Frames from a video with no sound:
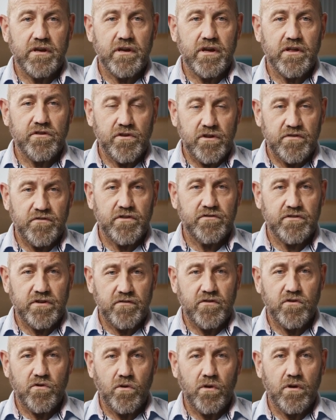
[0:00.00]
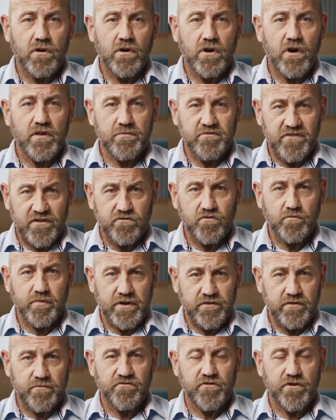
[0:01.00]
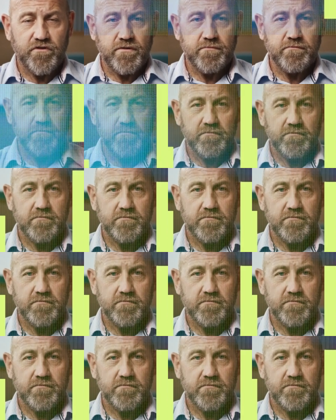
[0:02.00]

at the University of Hull on the Professional Policing Programme.